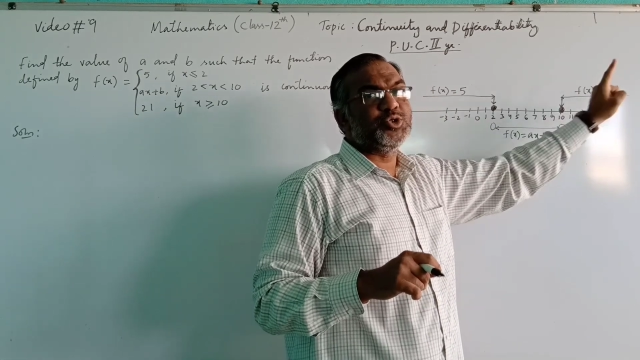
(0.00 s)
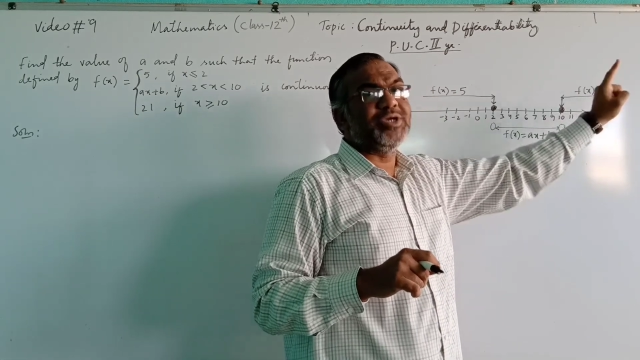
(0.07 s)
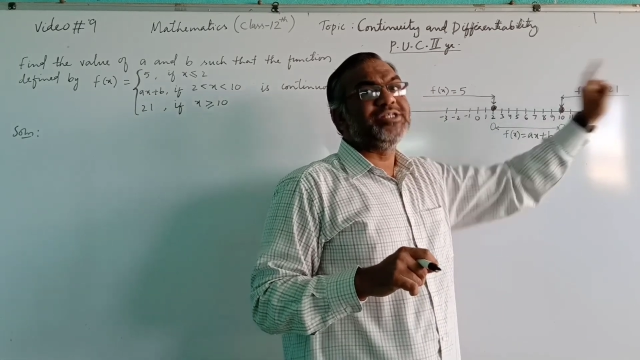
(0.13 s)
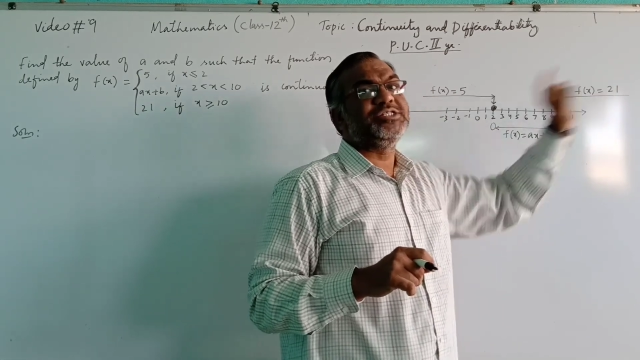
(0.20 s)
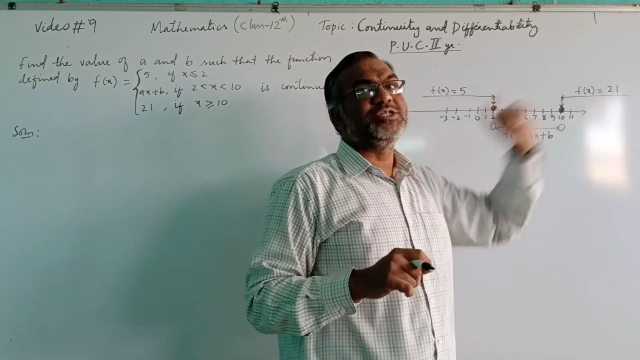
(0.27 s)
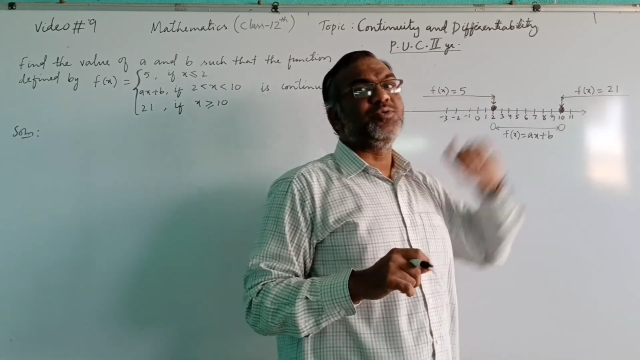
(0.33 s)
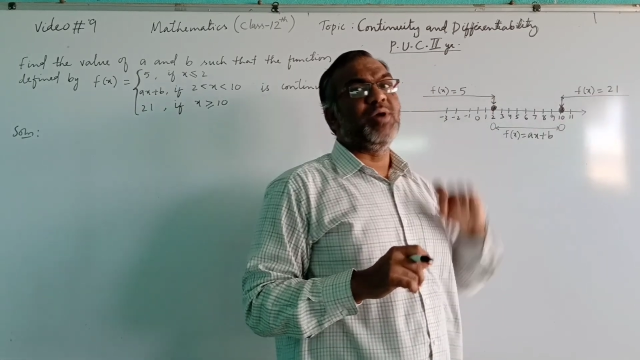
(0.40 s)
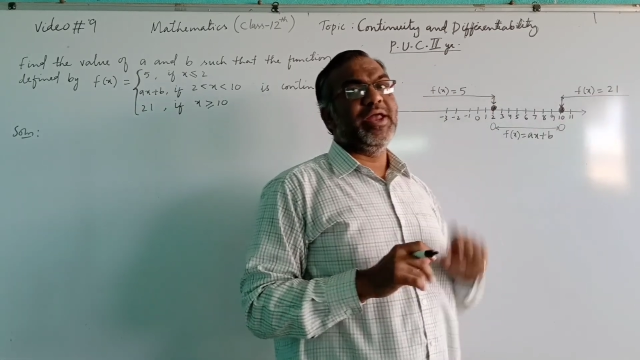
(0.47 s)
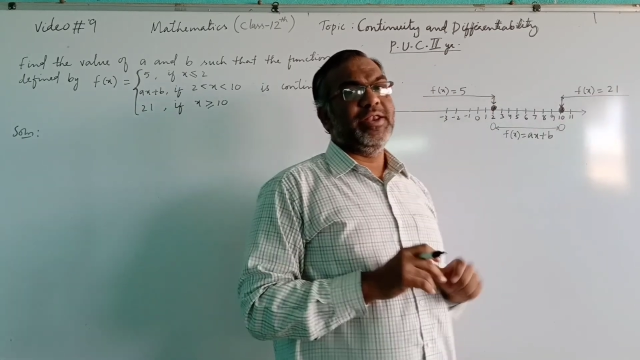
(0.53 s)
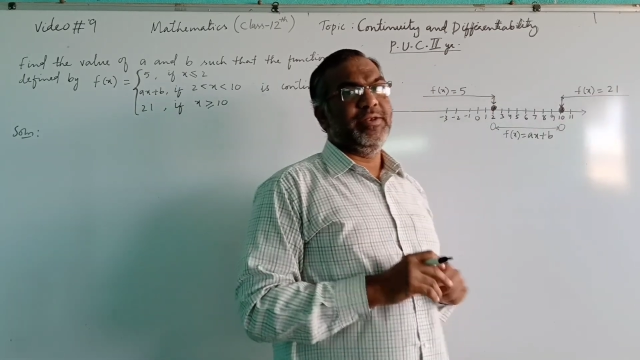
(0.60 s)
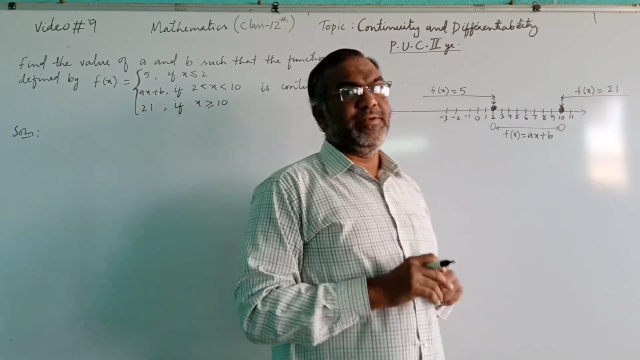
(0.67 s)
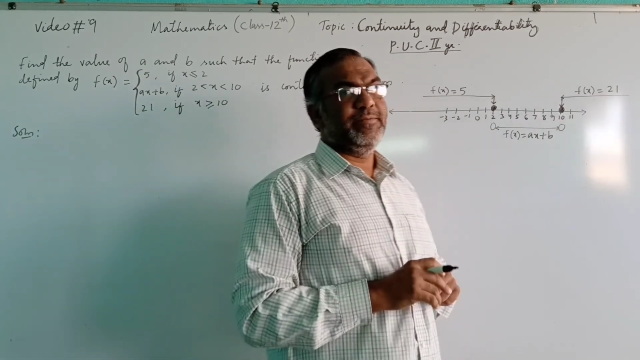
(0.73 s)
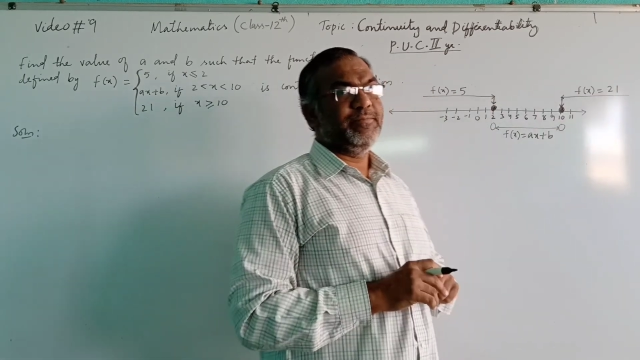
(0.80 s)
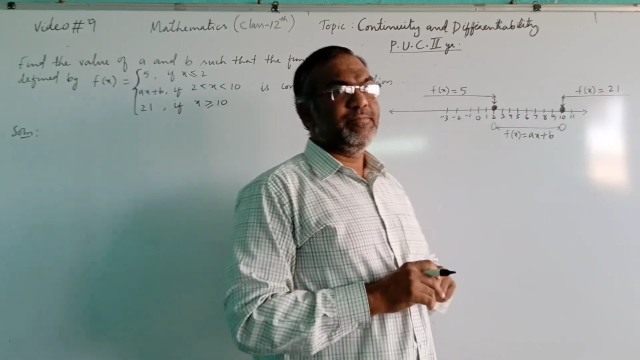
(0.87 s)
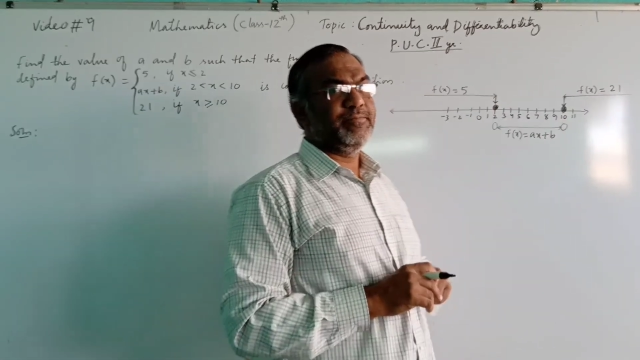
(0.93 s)

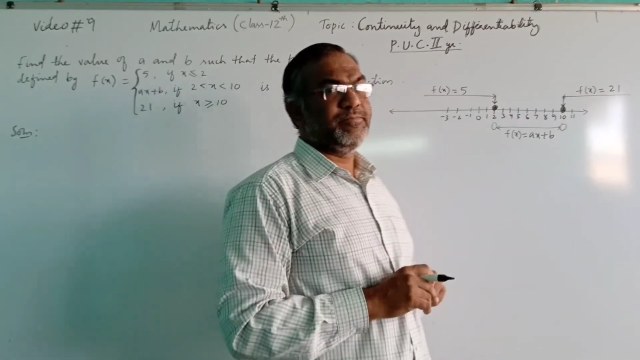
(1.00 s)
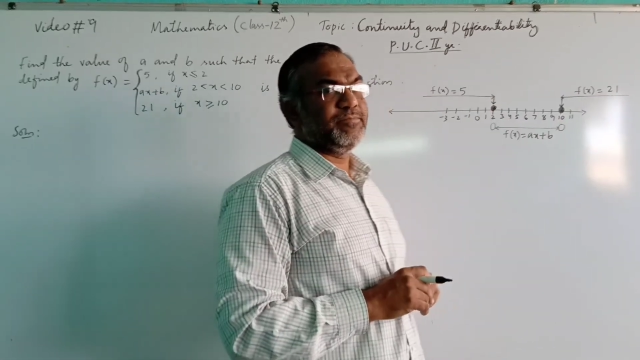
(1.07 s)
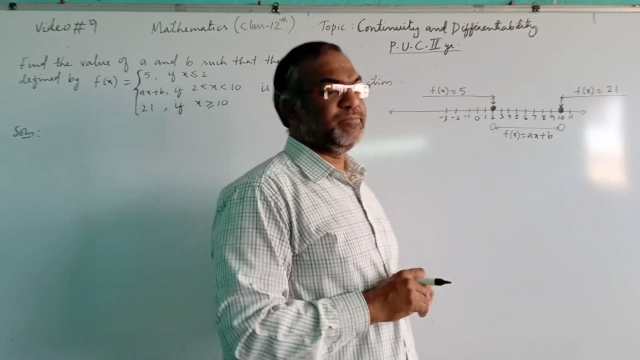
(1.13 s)
21.